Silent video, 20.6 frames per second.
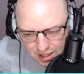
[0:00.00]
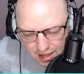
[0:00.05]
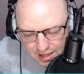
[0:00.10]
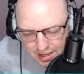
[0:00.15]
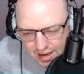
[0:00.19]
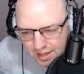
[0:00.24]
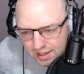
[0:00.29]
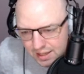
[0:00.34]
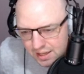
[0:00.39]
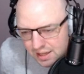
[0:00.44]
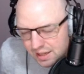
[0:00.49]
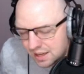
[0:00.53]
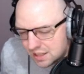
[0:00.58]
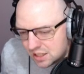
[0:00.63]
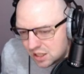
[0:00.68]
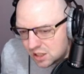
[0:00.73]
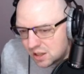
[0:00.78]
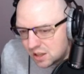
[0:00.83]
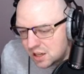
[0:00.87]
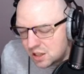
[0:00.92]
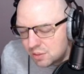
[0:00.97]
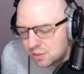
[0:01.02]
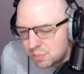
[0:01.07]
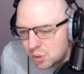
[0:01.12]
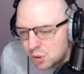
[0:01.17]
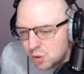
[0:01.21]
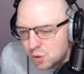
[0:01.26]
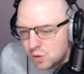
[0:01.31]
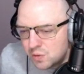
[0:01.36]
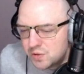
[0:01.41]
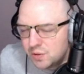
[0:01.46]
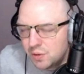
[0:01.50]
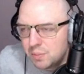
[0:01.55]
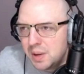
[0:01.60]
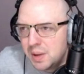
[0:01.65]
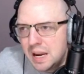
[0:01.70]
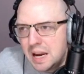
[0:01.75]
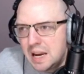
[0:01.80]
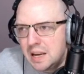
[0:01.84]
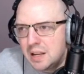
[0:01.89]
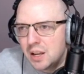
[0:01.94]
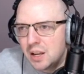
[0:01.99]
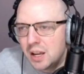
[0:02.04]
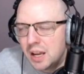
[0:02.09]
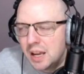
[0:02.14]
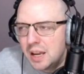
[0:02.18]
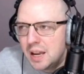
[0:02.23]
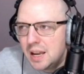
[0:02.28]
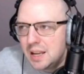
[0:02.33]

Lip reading: Again, these are moves for me that